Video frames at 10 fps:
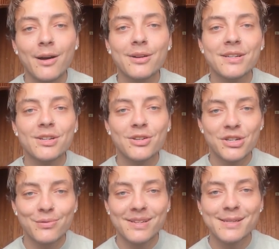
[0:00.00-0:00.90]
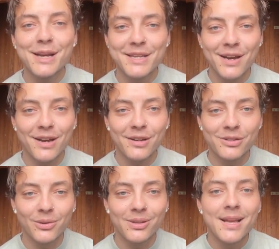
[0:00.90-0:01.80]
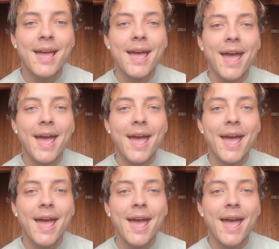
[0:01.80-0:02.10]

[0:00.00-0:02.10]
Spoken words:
out until she was a young adult,